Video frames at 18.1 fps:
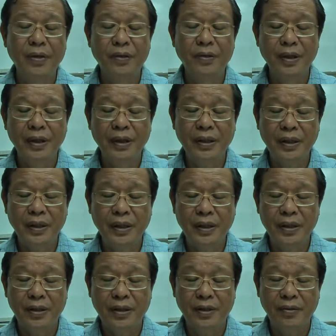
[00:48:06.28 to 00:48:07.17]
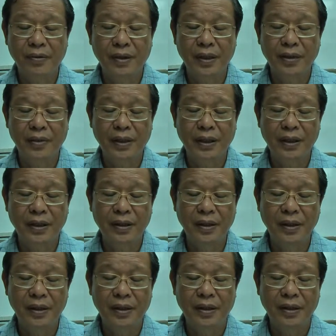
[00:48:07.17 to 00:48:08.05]
Only these. What are
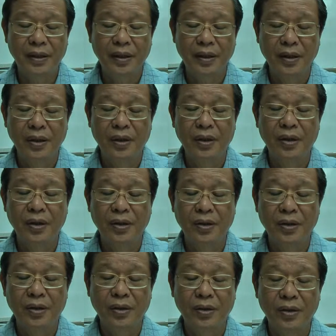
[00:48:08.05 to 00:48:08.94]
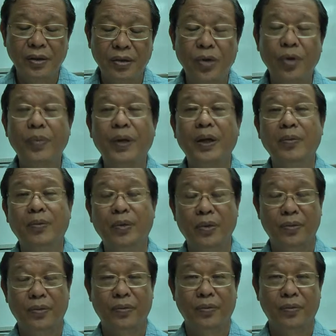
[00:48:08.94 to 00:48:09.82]
these? Rope and
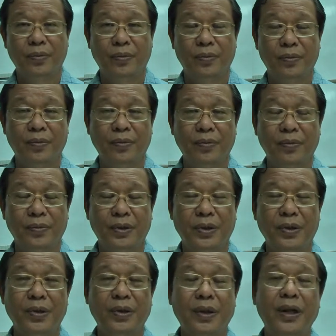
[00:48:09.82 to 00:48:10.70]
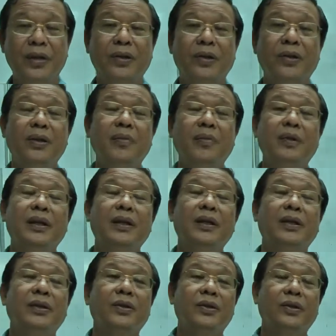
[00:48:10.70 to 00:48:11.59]
bow. So that's all the
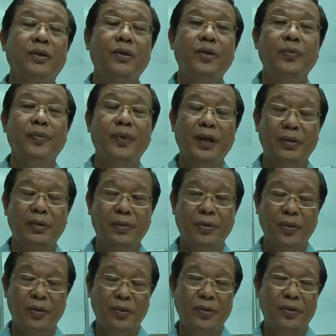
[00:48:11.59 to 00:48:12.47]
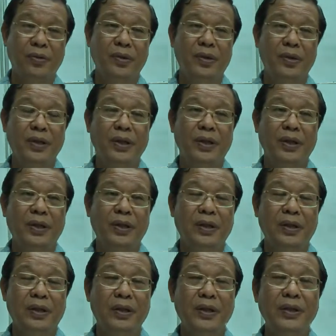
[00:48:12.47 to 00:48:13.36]
monk has, rope and bow.
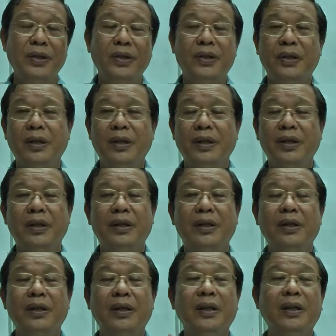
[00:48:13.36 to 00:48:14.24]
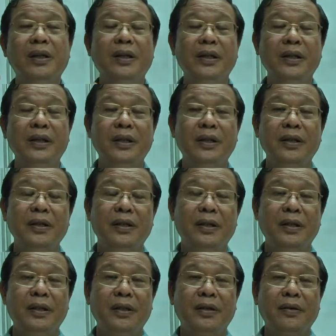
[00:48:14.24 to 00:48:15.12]
This is the early,
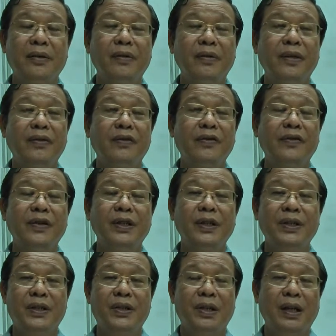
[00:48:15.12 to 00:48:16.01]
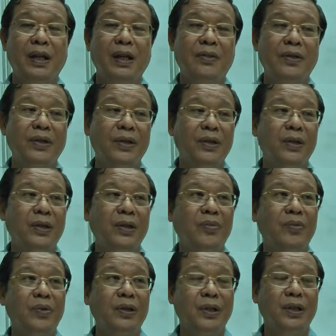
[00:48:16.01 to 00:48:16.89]
one of the first allowances
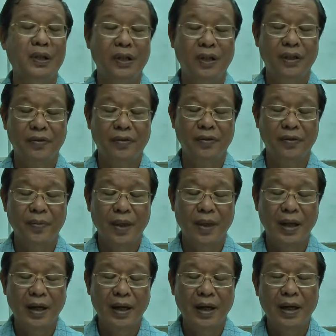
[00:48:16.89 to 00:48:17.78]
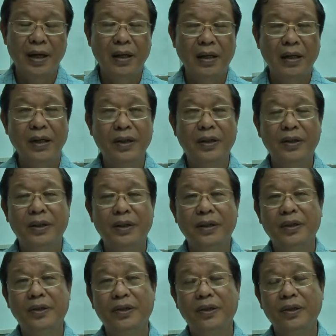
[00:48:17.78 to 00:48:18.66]
the Buddha gave.
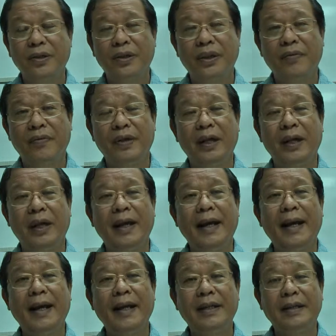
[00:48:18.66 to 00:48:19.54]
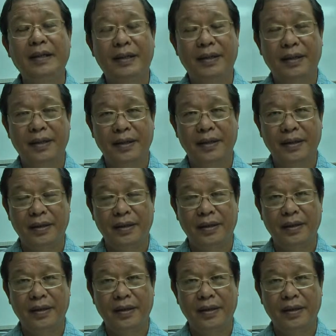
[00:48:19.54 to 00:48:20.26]
Later on, you have the 8